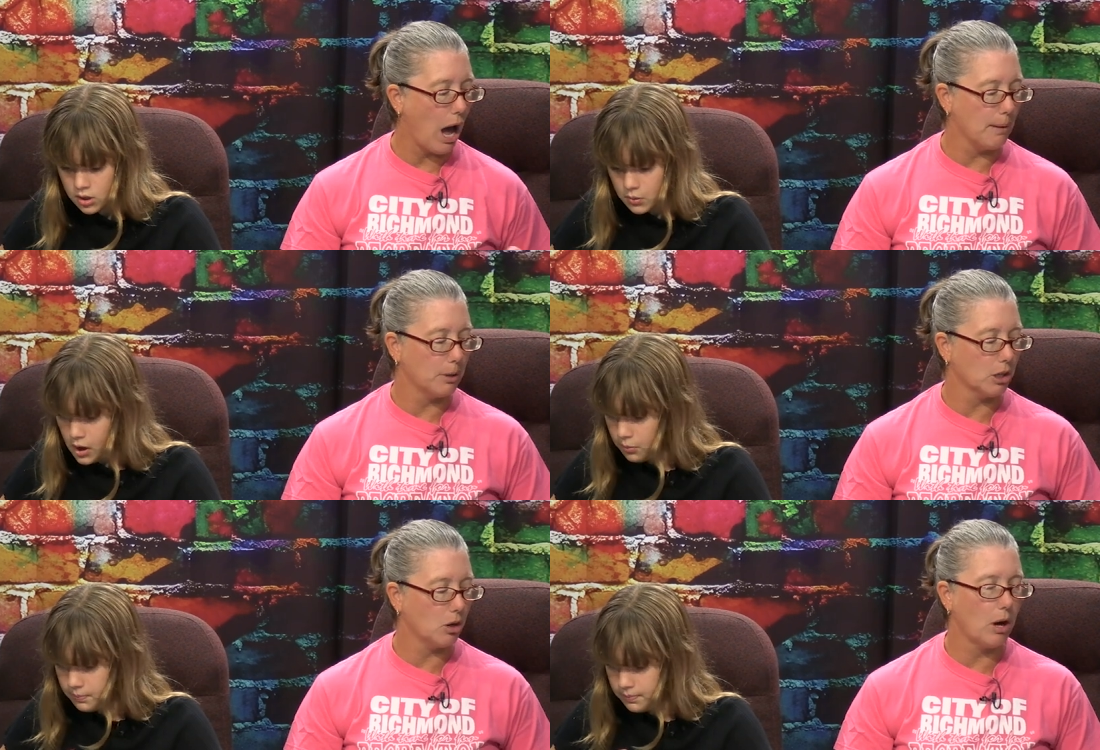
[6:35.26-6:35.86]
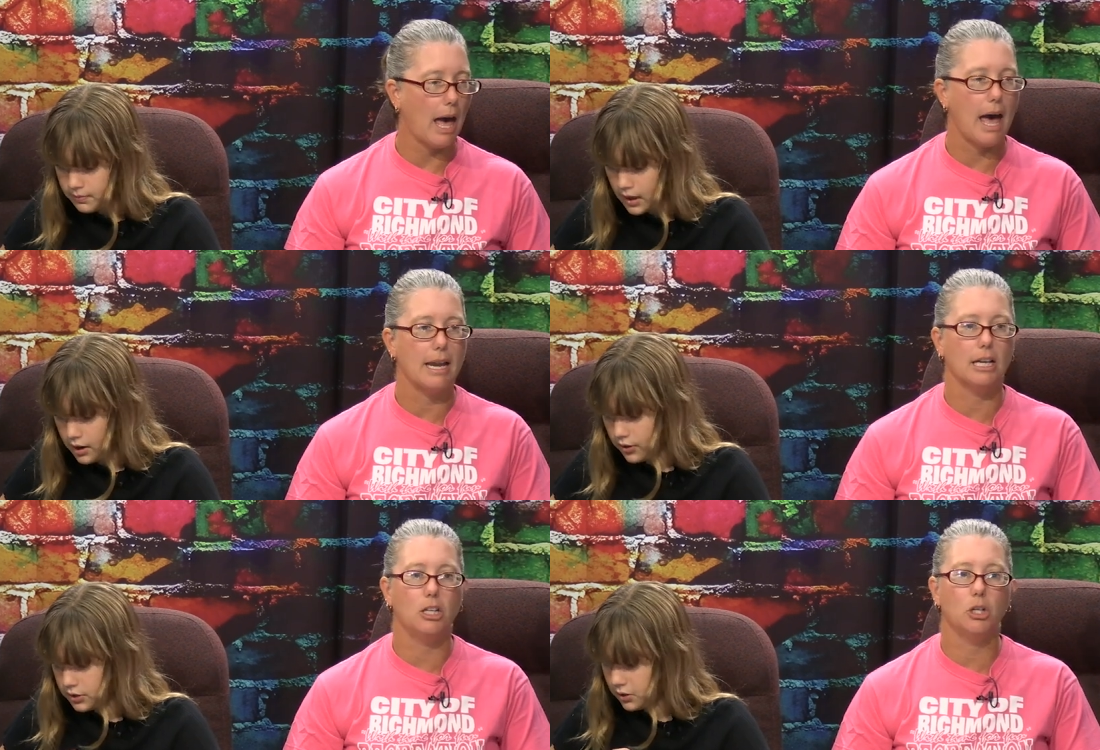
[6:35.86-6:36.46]
Speaker 1: I'm oh, going to go ahead
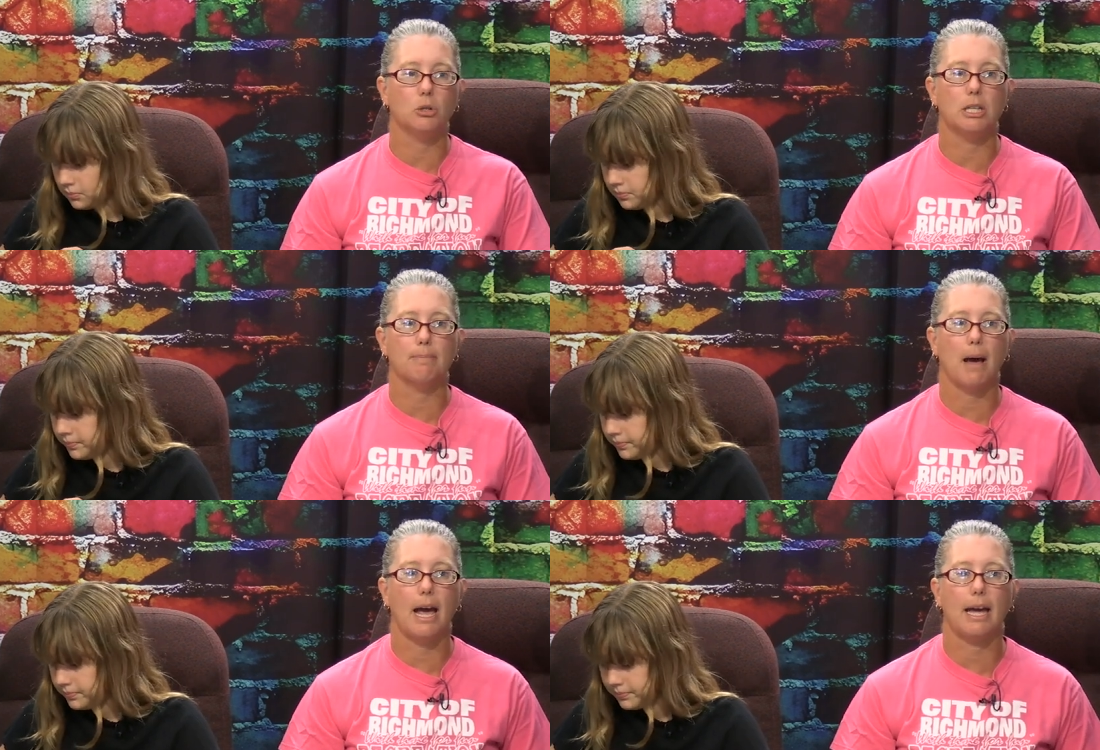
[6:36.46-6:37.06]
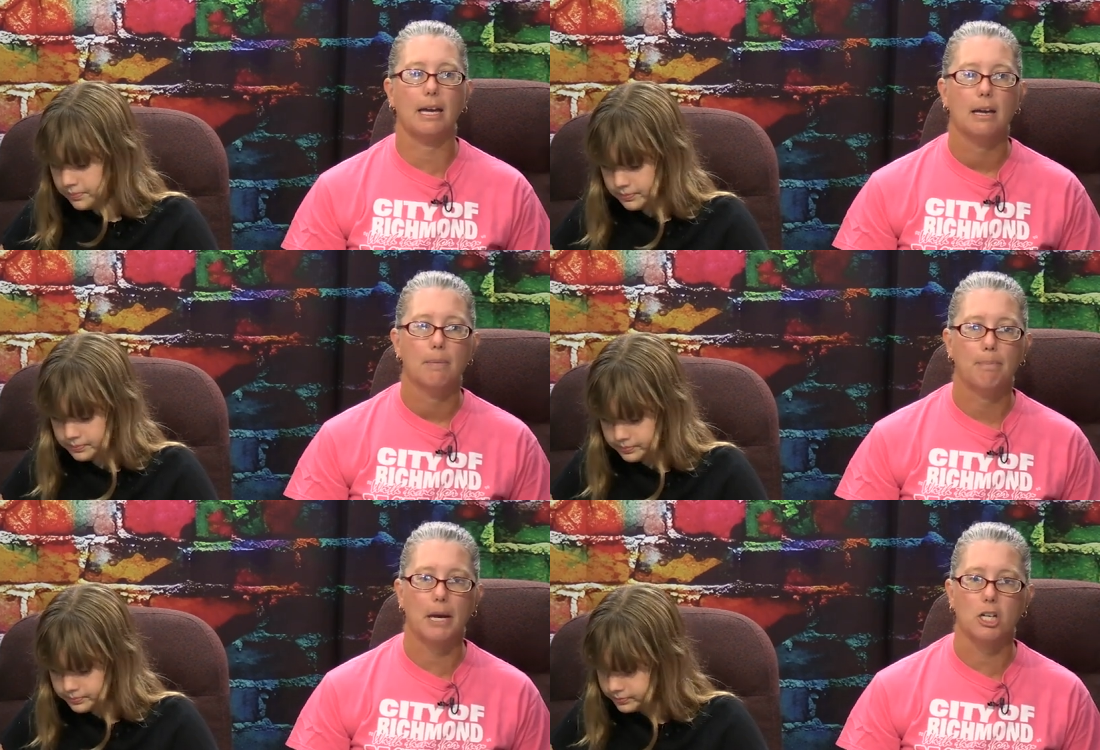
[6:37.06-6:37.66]
and using my
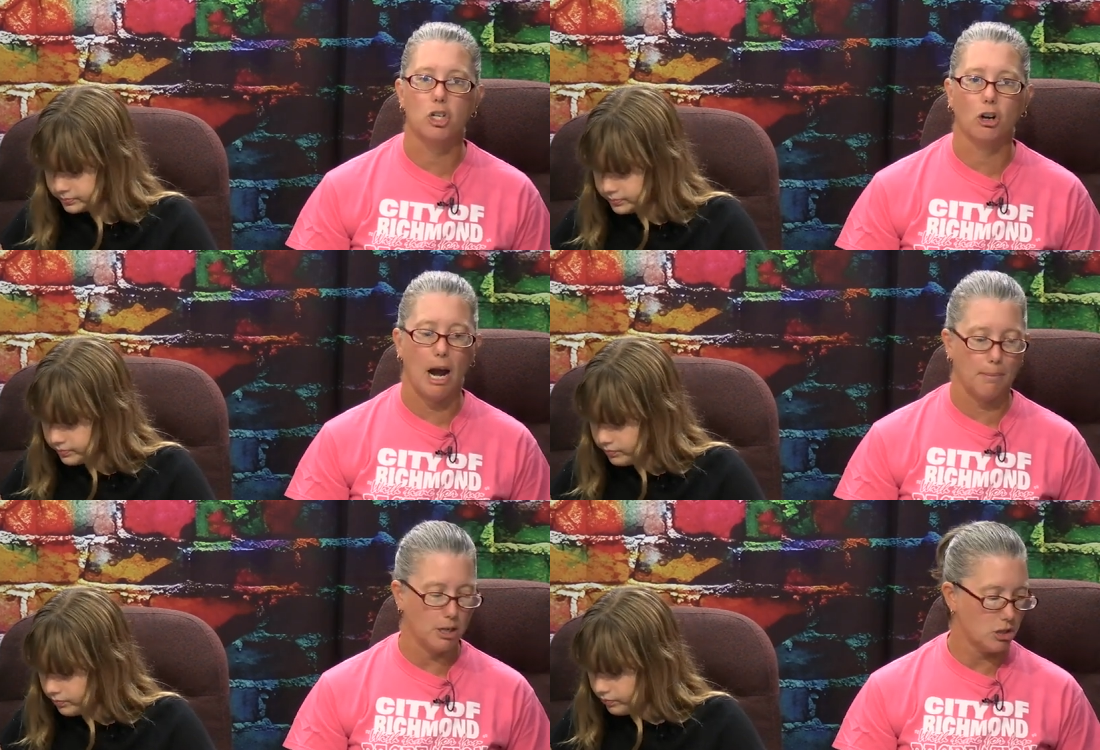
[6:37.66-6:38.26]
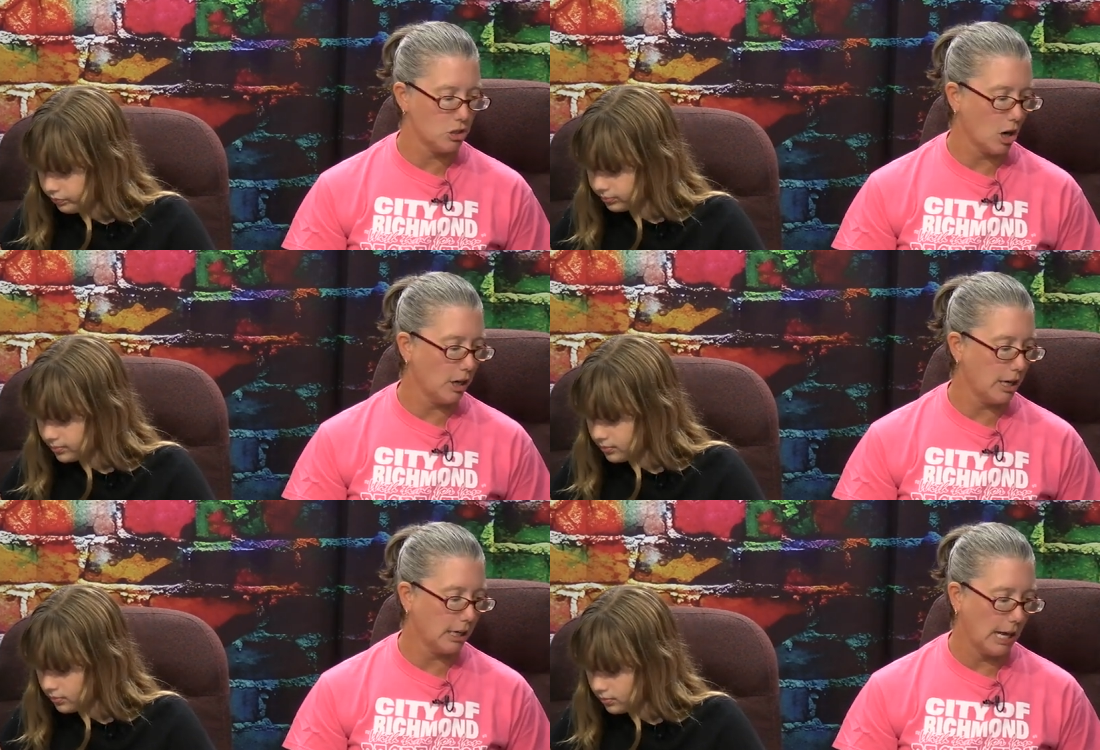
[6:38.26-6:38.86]
picture, I'm going to
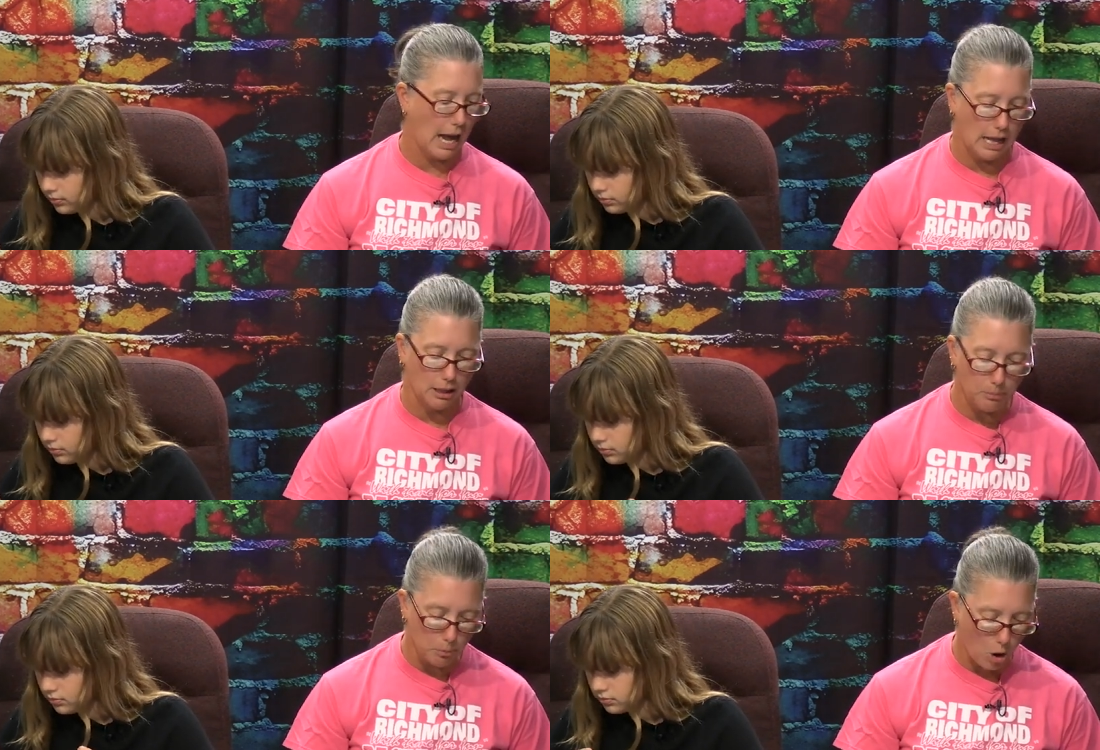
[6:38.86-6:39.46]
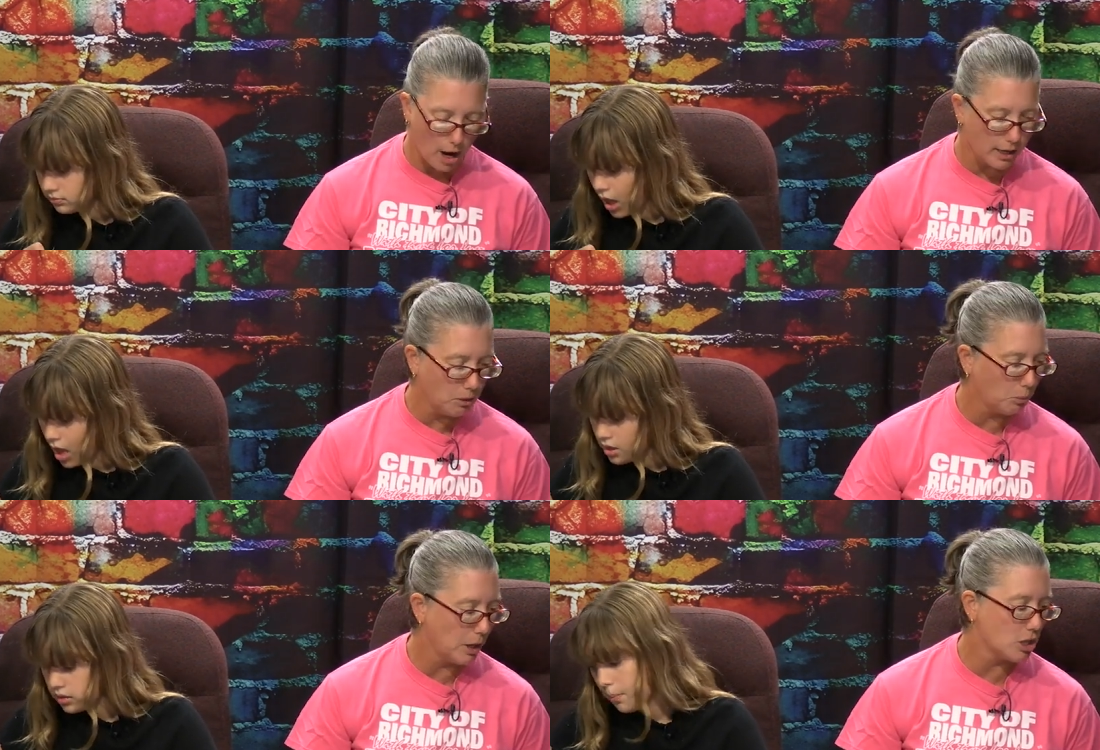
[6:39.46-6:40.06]
start in column
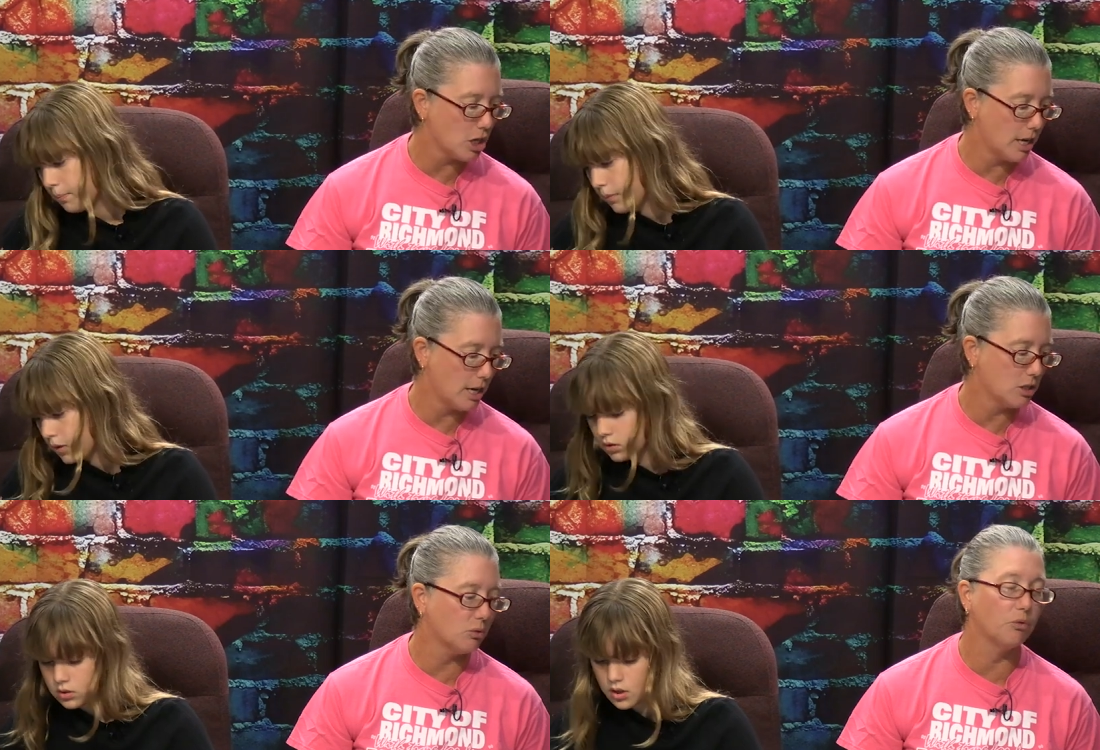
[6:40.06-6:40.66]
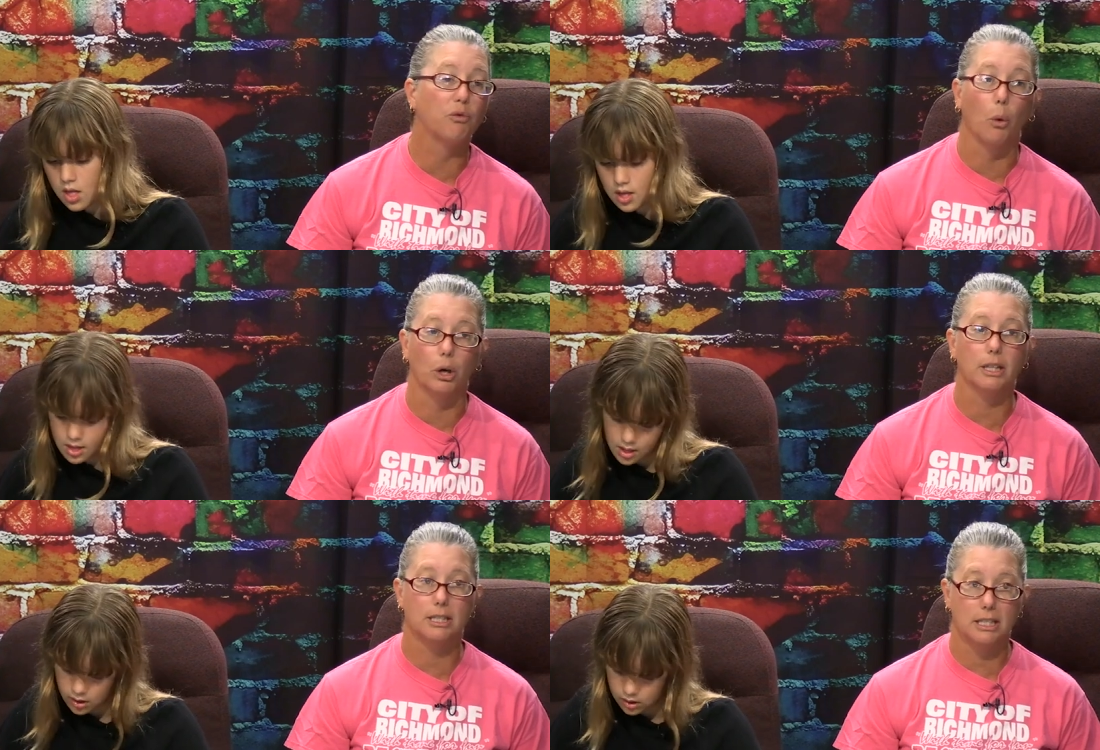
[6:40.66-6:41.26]
one, which is
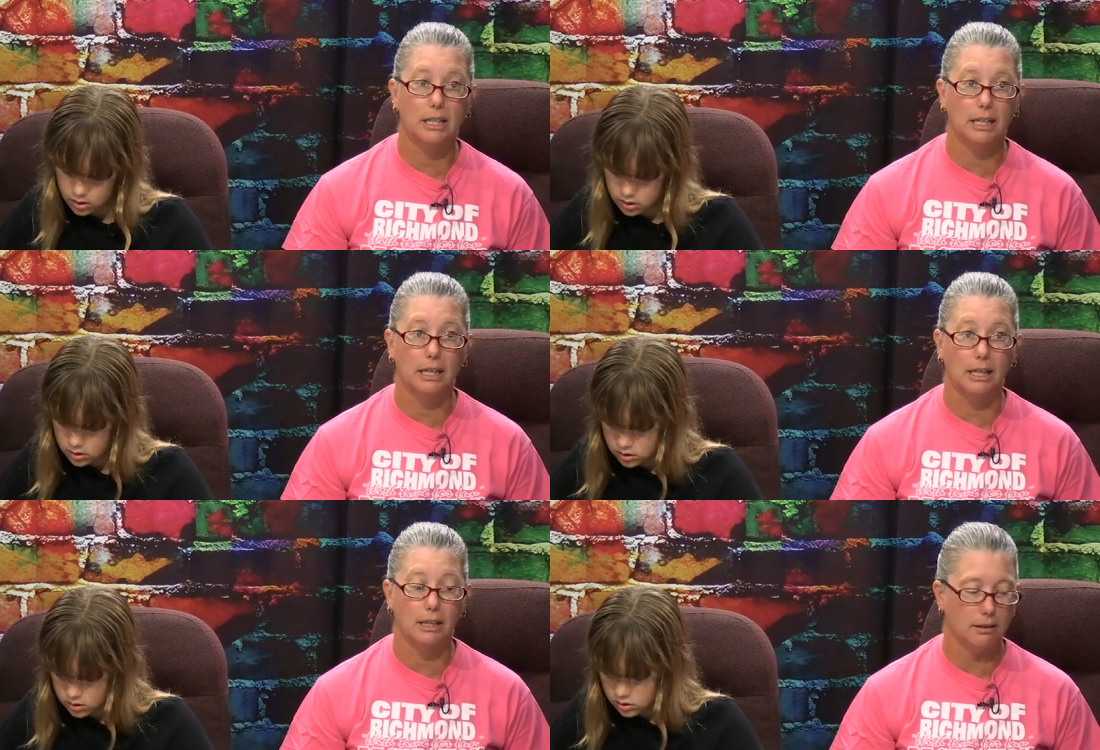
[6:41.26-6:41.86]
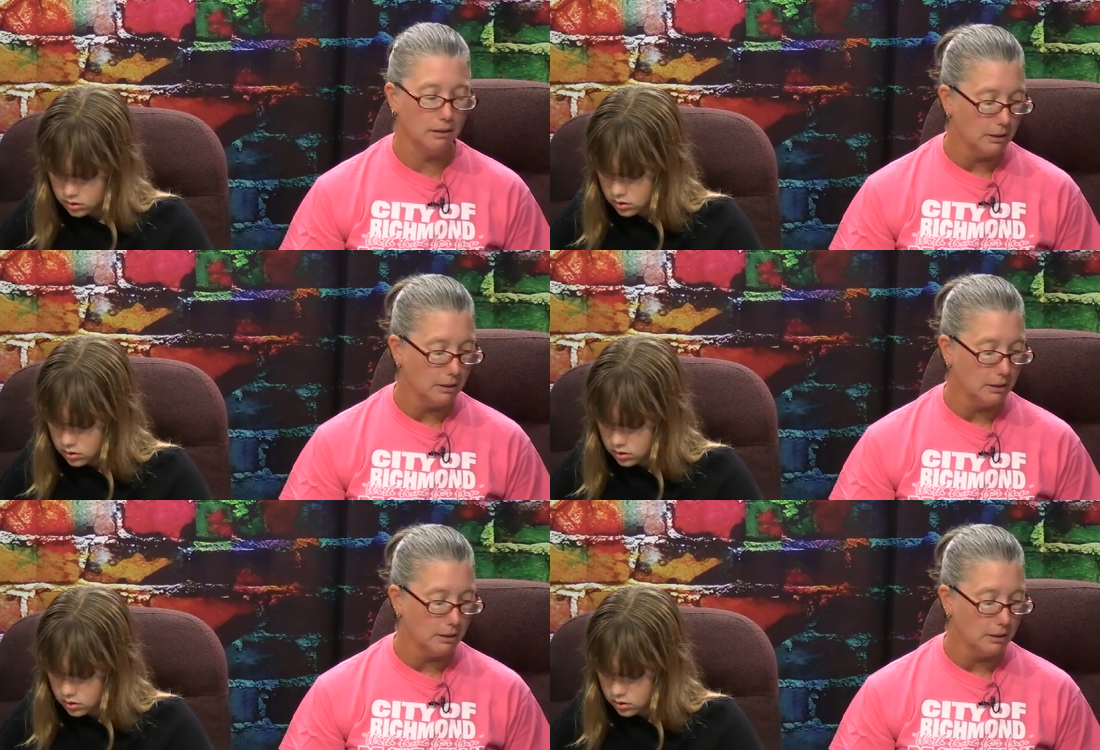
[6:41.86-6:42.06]
14